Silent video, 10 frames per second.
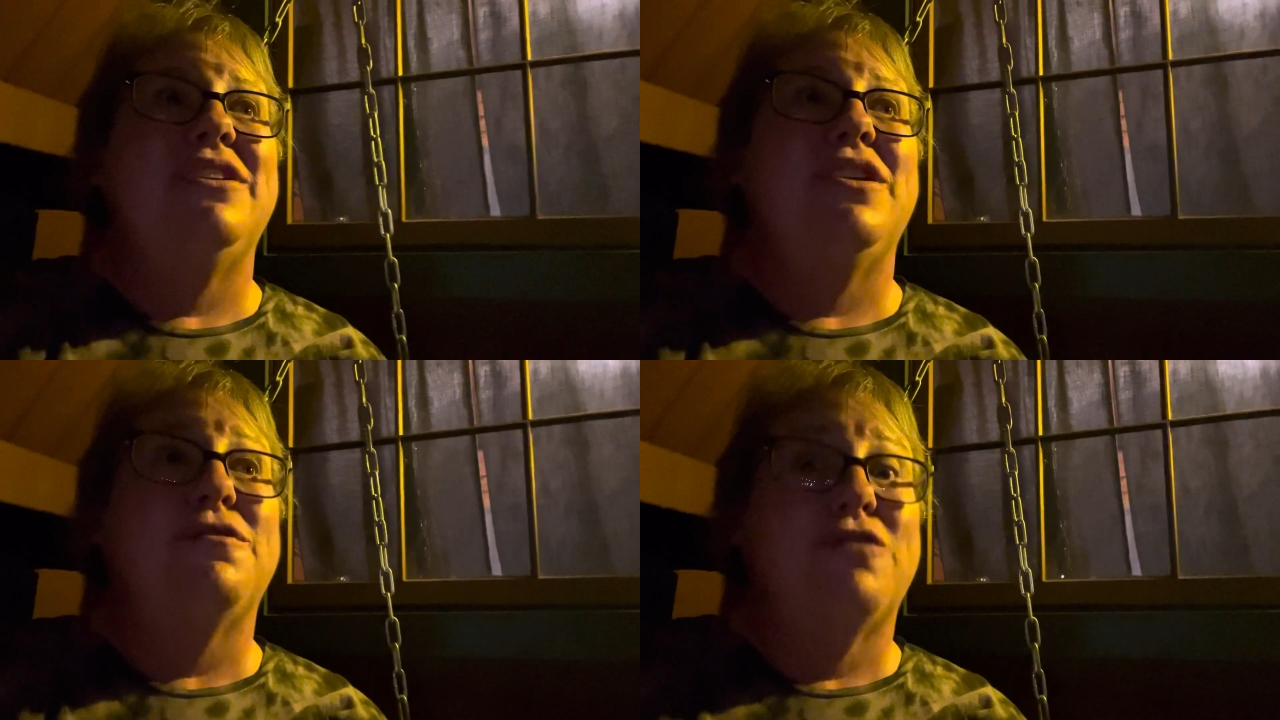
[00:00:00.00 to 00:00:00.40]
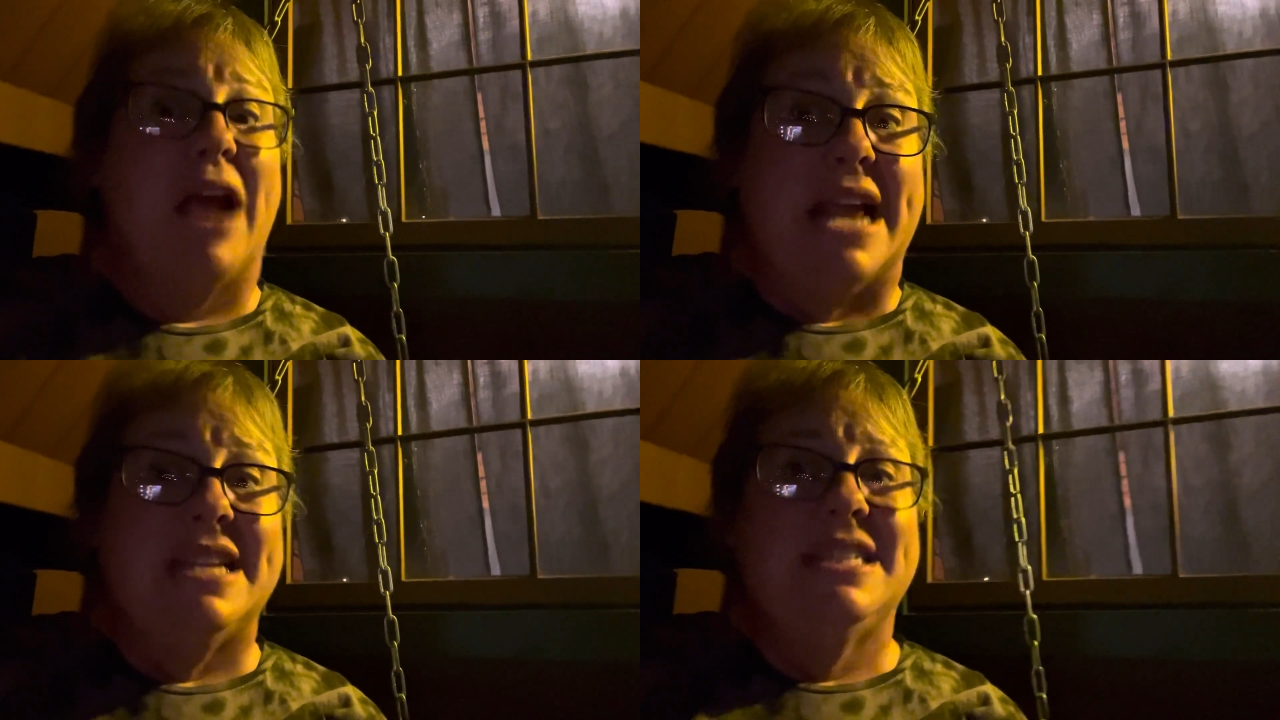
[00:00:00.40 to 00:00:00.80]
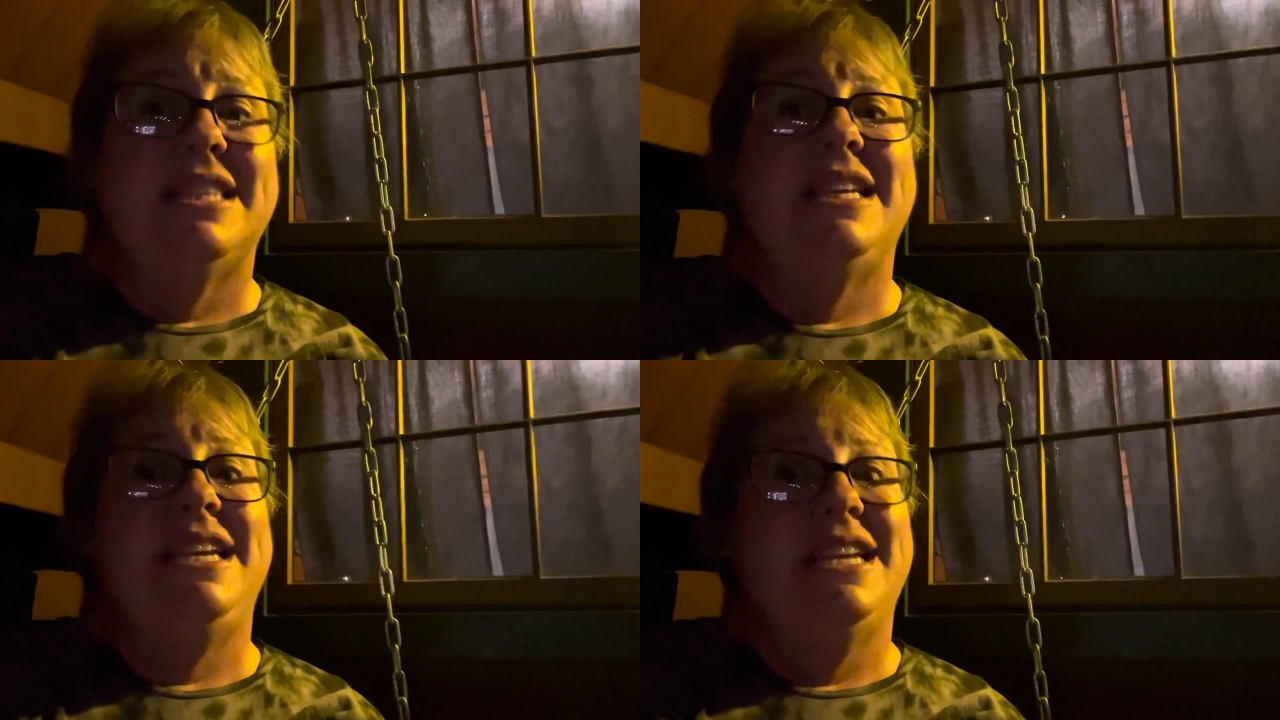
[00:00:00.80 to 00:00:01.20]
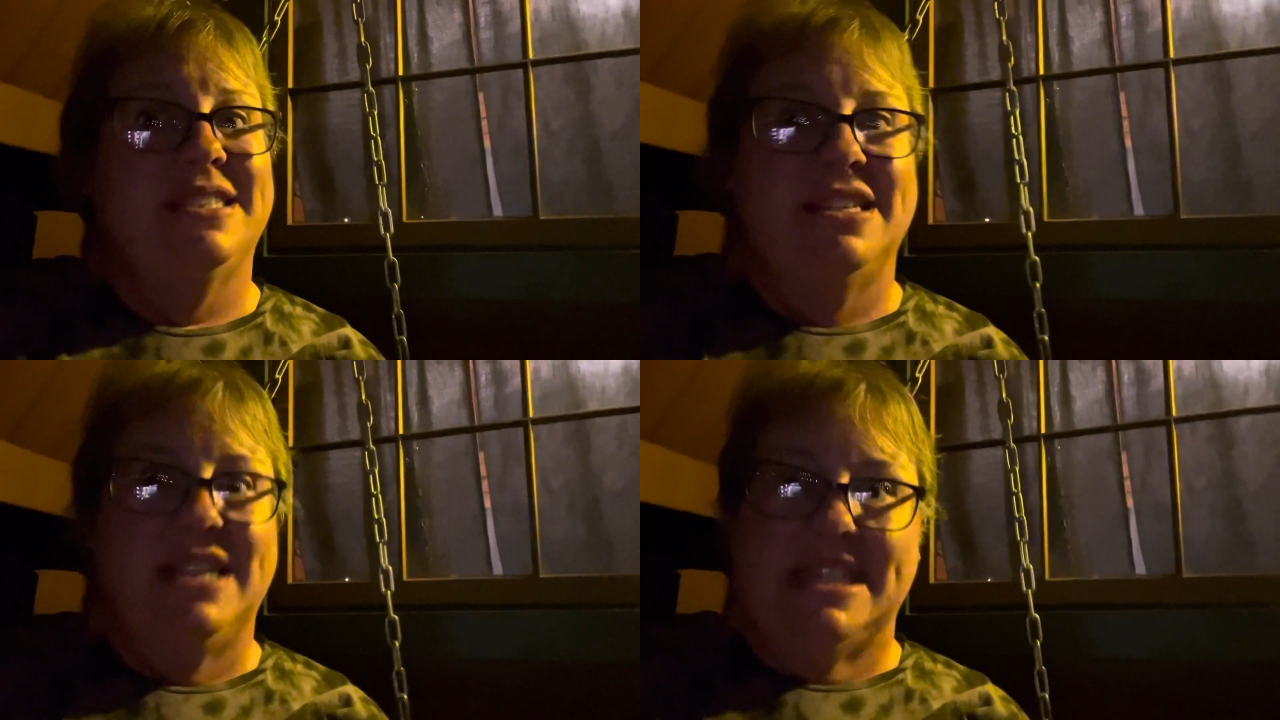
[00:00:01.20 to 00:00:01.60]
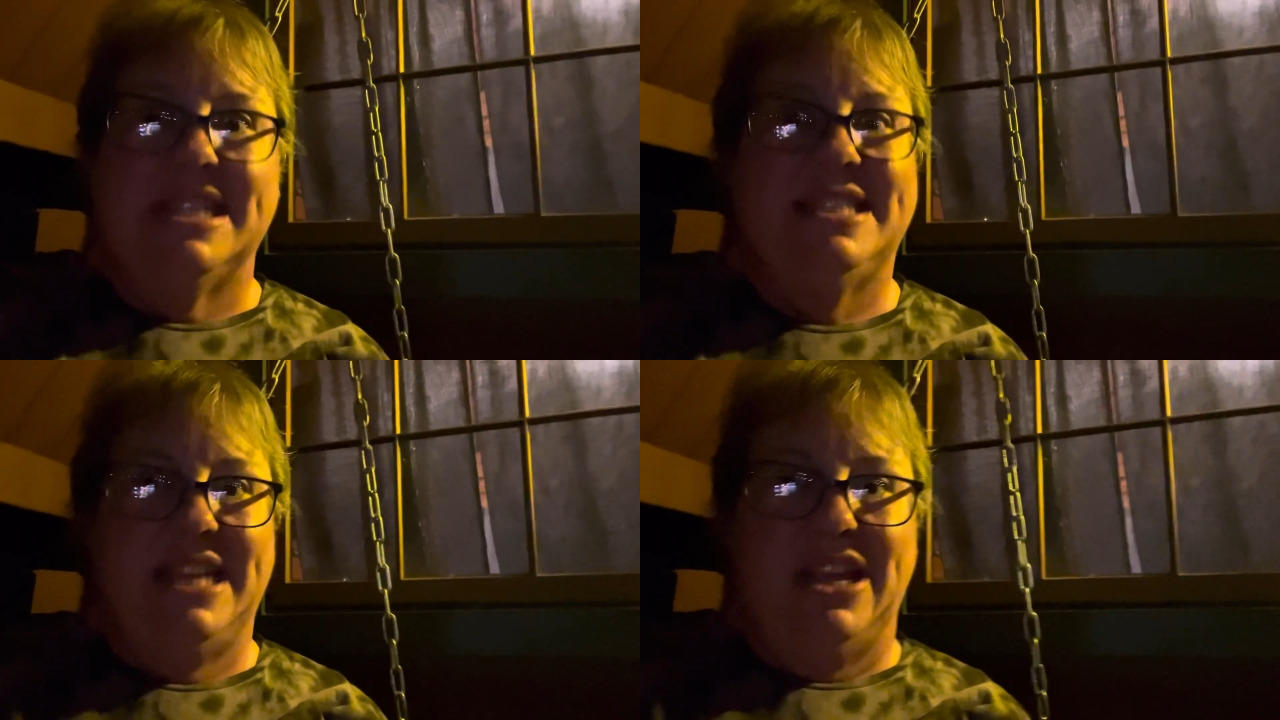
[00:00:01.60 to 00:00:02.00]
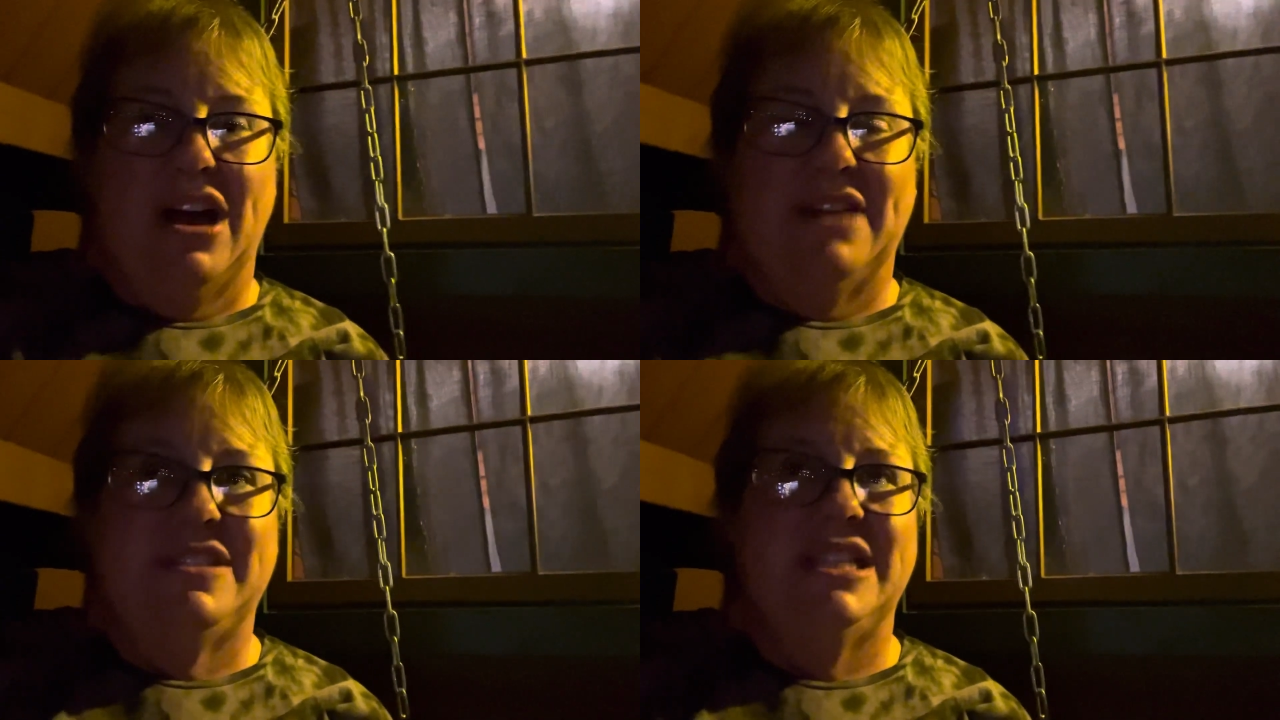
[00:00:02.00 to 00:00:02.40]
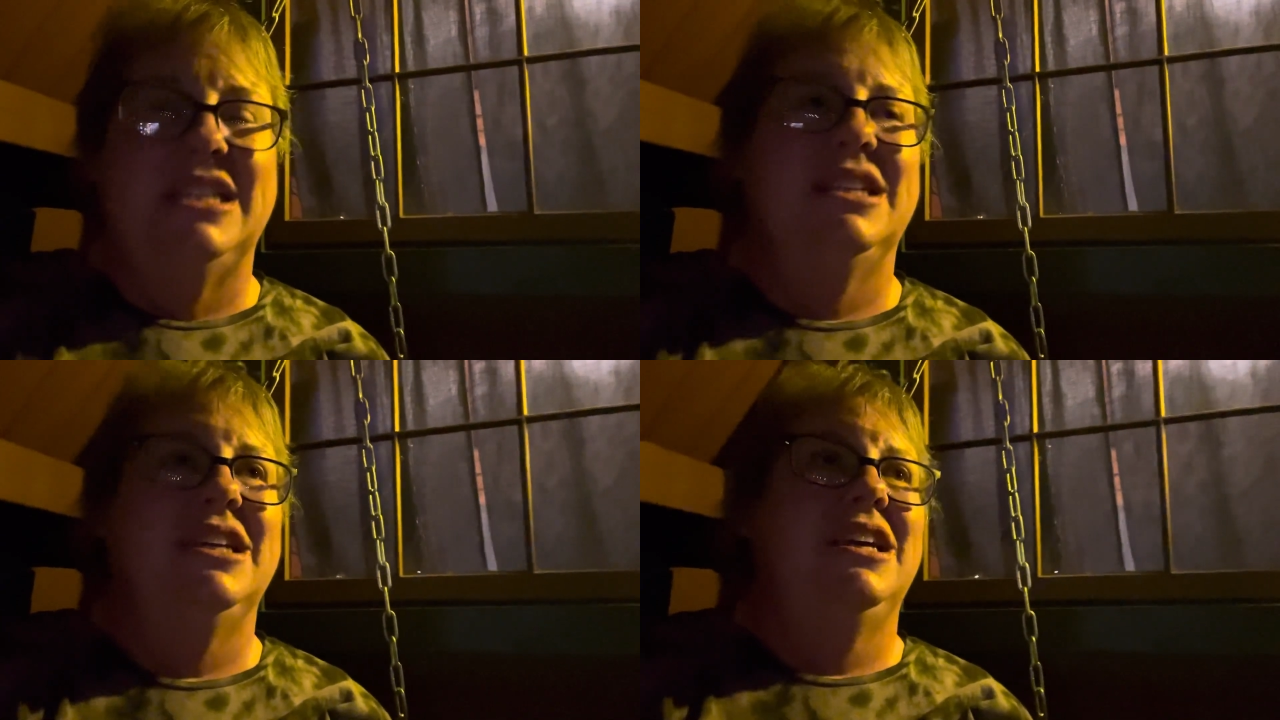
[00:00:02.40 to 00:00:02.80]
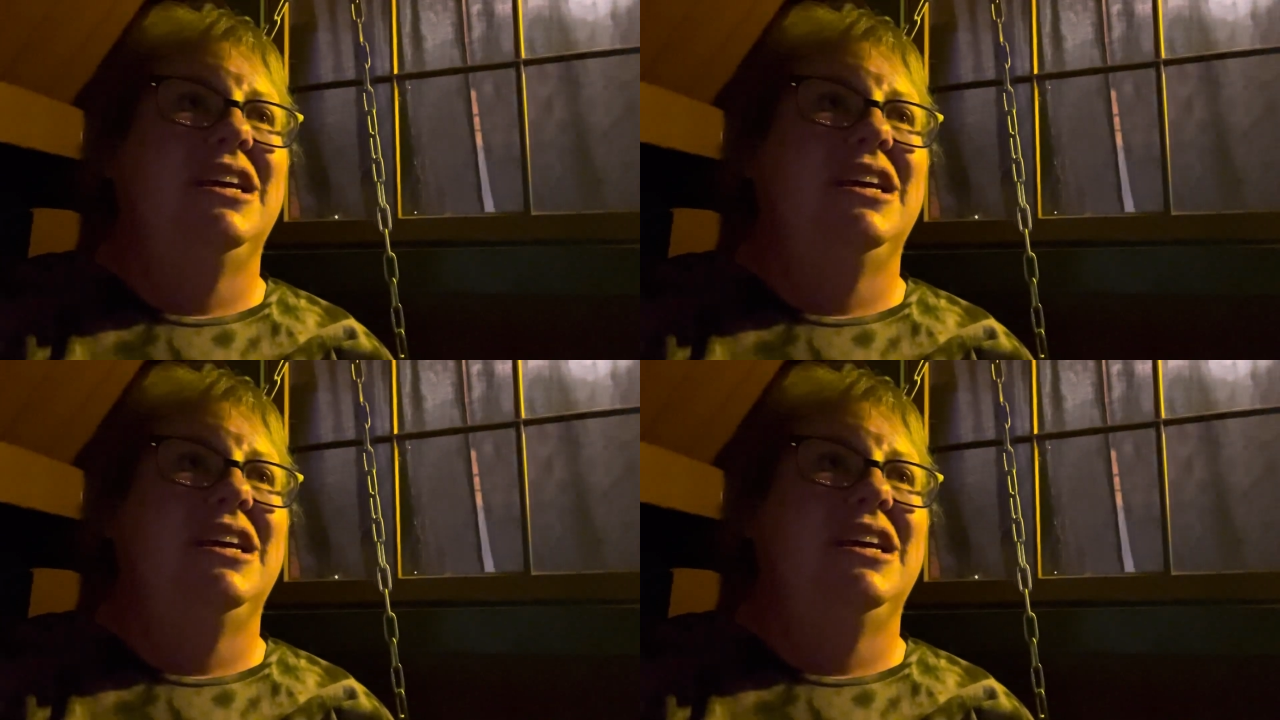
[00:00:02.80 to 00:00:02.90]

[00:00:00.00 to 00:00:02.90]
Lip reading: a friend that he doesn't get to see often.